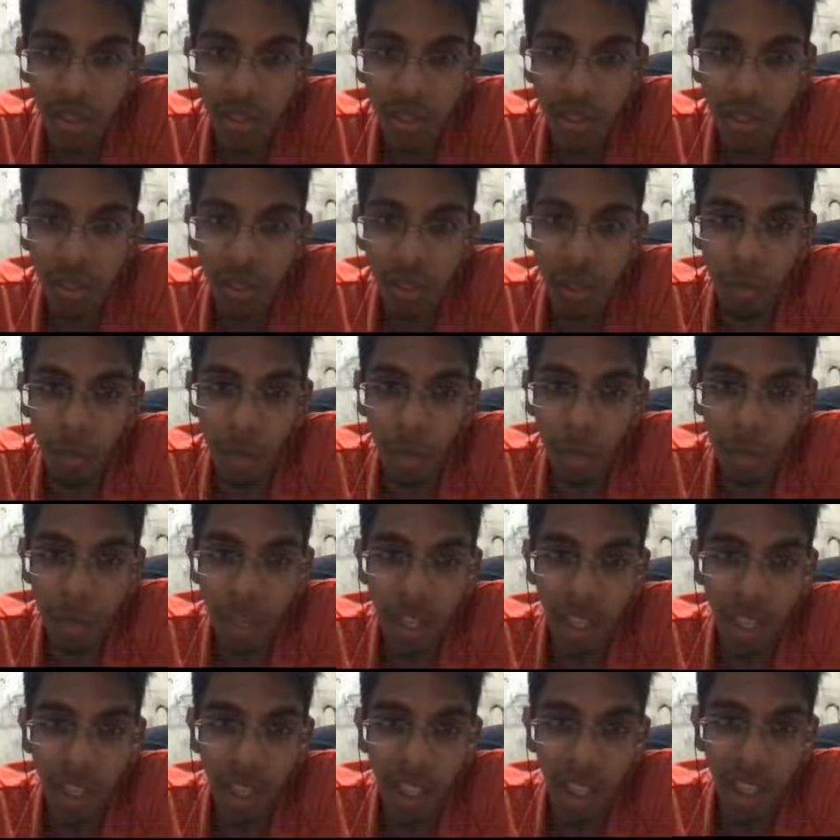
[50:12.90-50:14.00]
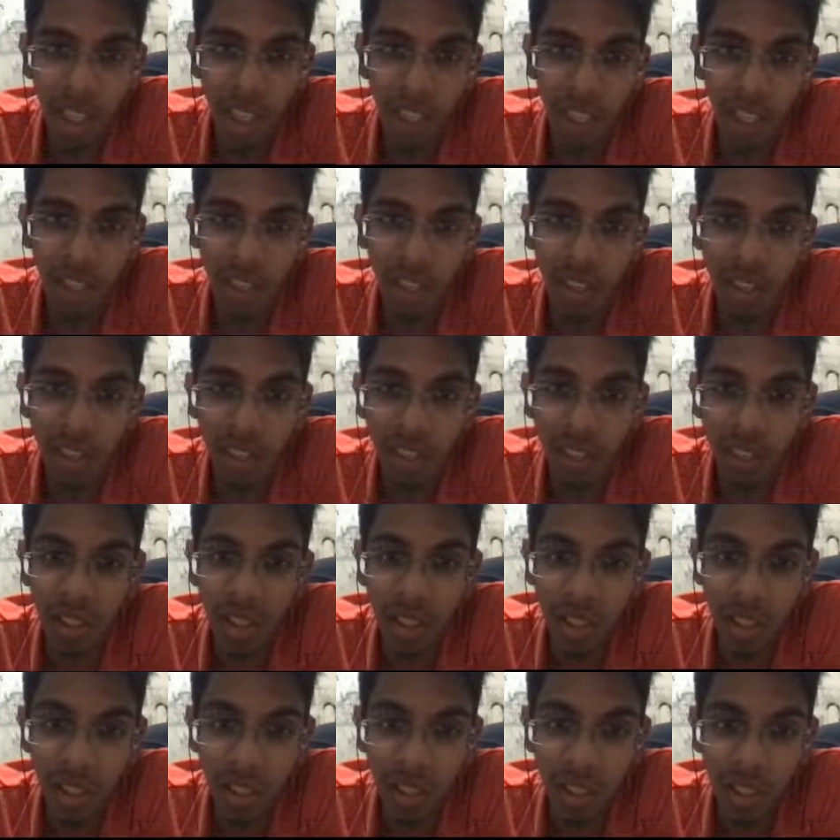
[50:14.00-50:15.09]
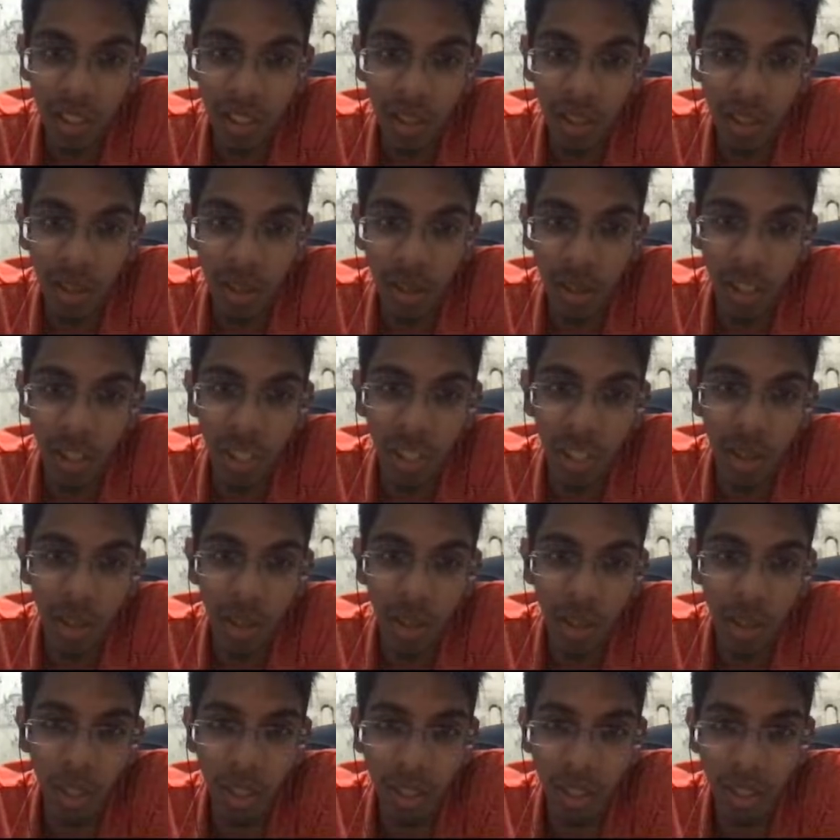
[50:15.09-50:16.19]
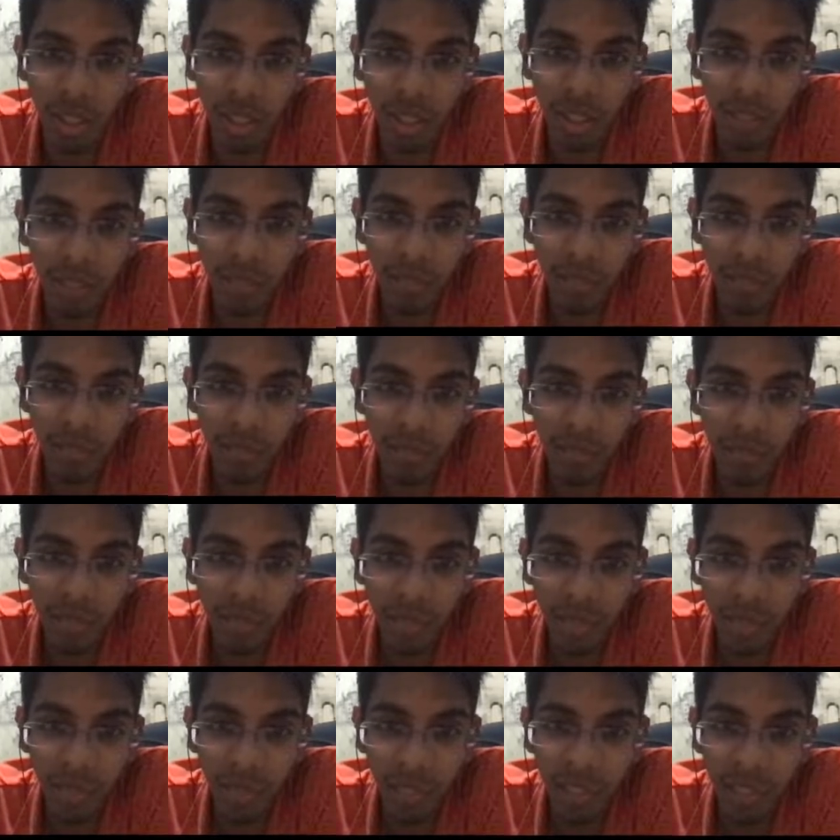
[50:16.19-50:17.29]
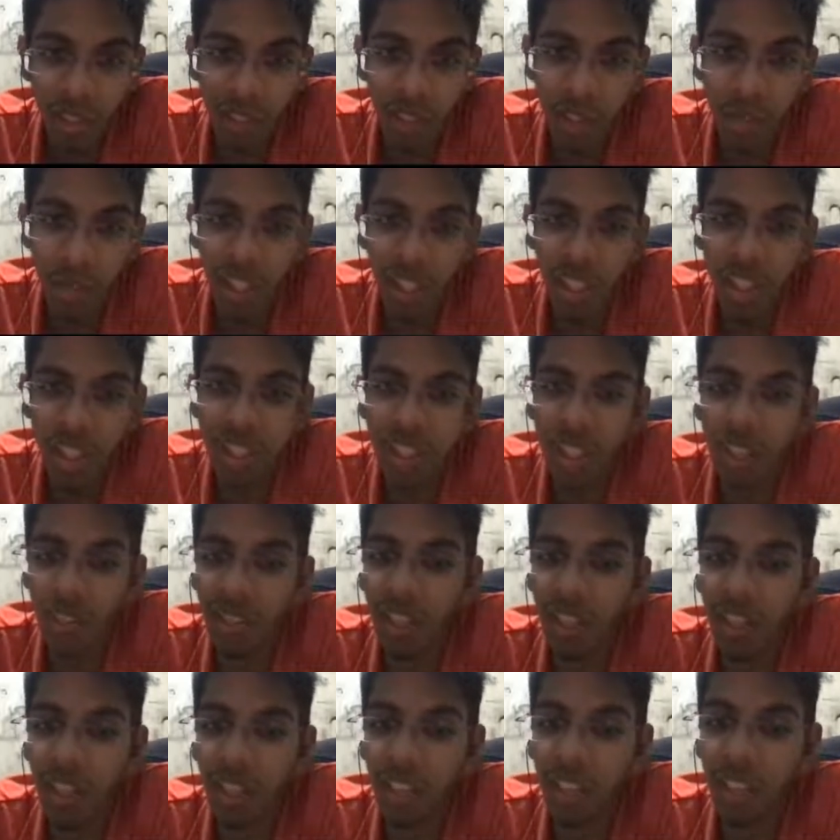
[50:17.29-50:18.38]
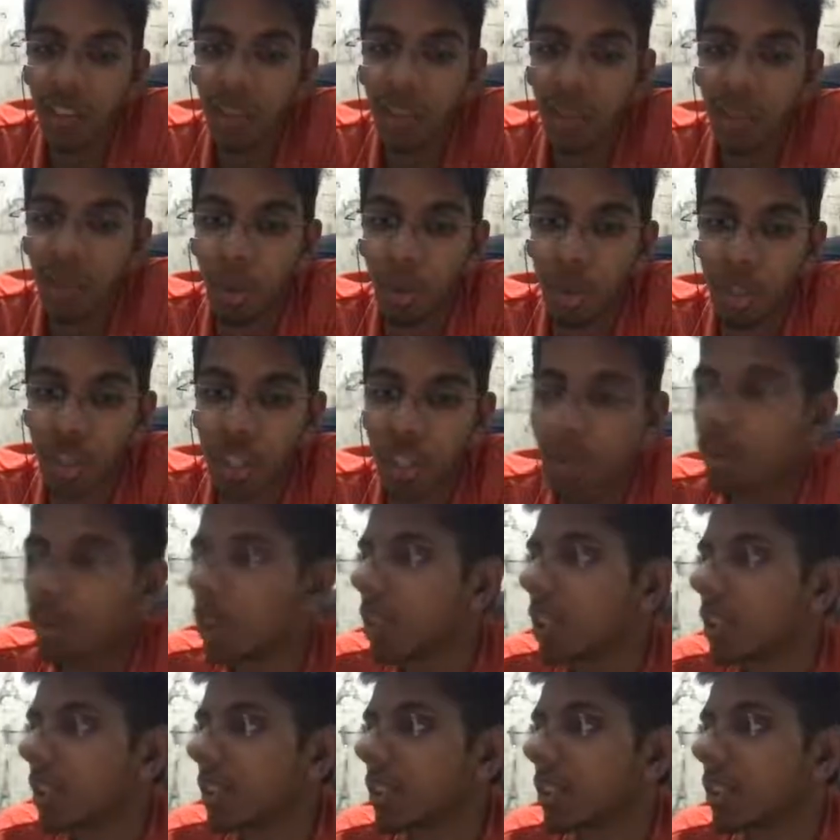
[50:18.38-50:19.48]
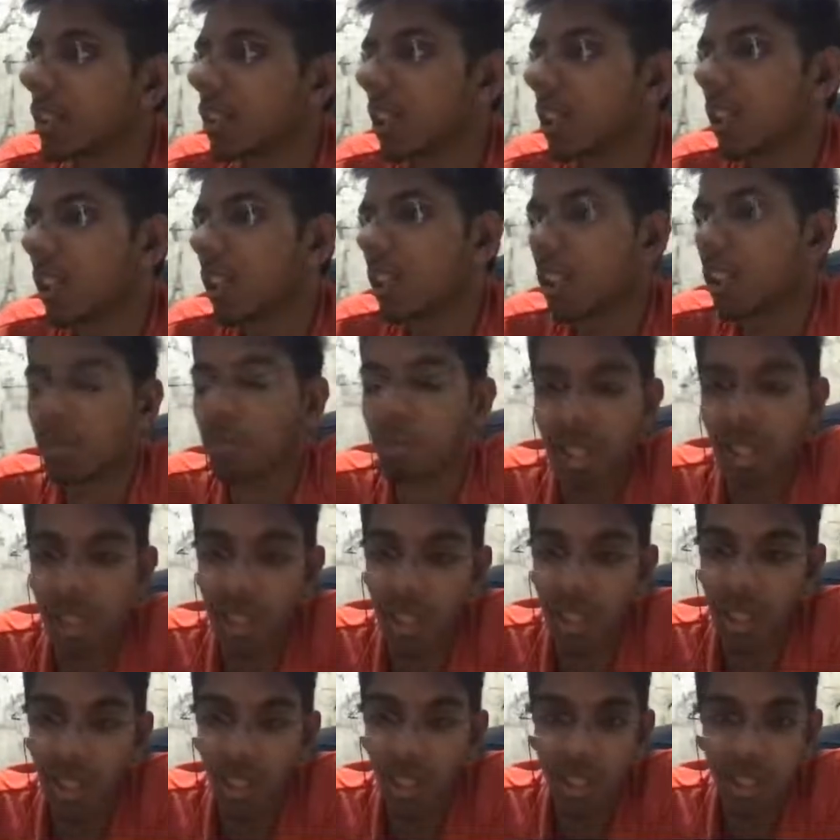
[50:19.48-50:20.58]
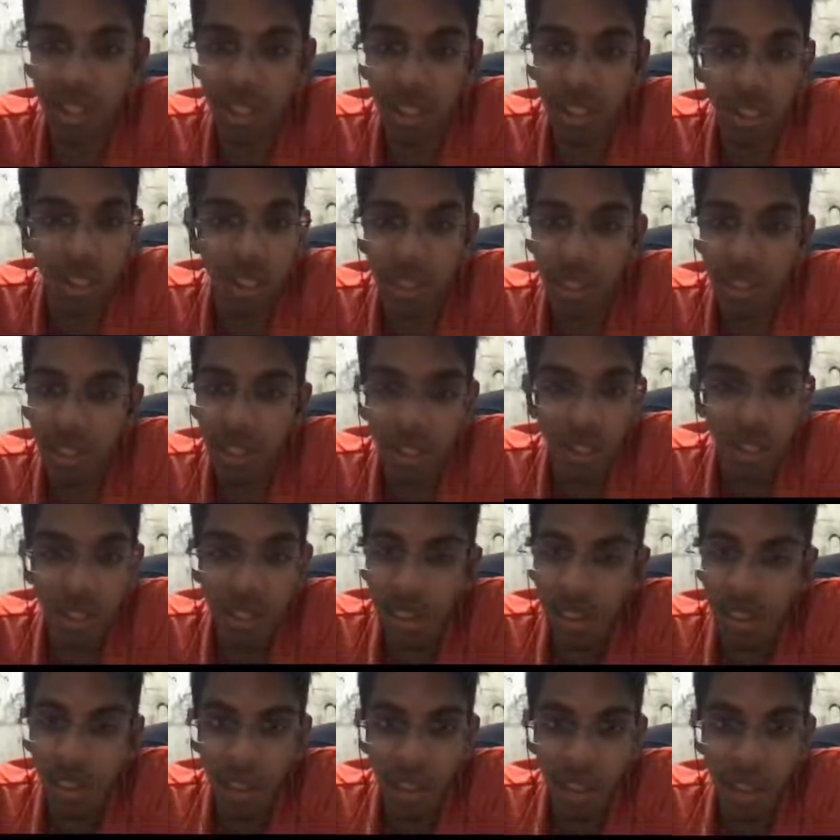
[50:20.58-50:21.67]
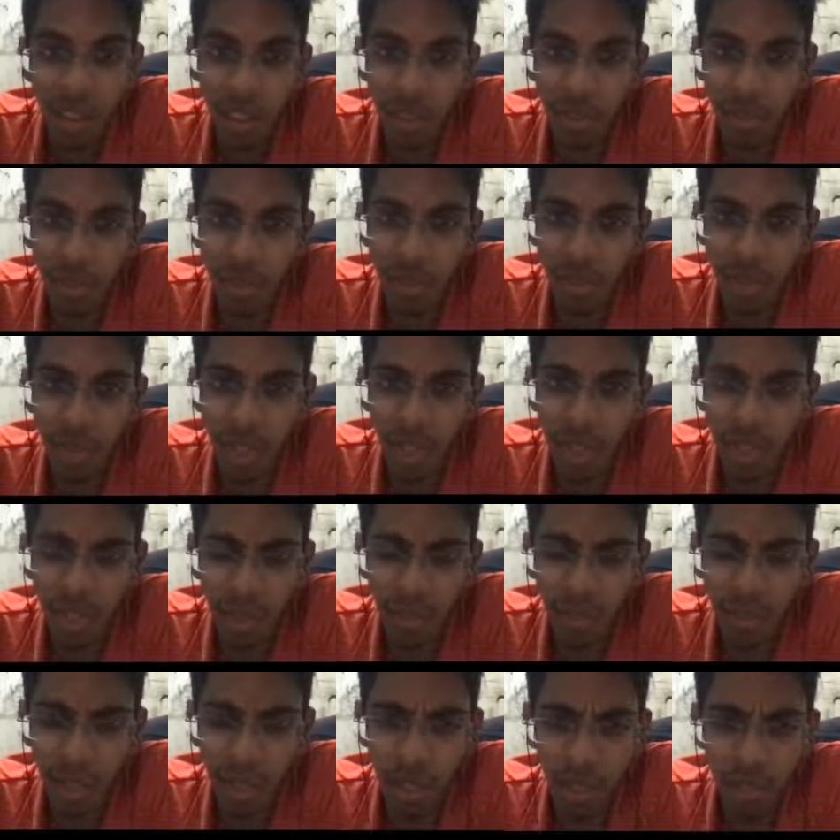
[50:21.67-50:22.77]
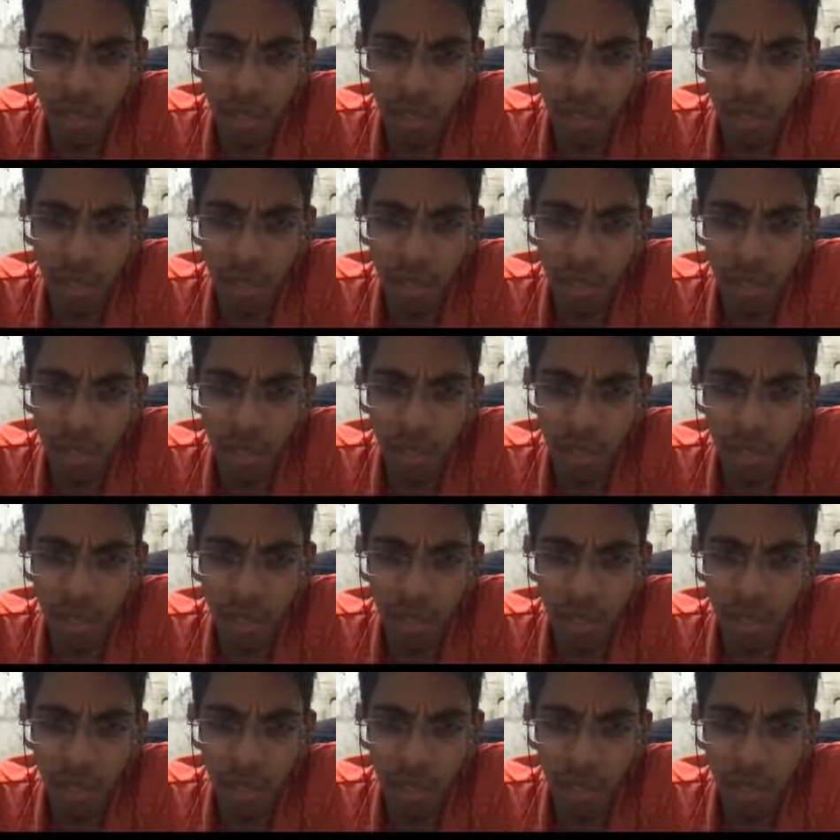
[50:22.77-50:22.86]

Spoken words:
No, pawn push I can take here. Oh, he didn't do it. It was e7 and kind of forcing queen. He just missed it. That was a weird game, man.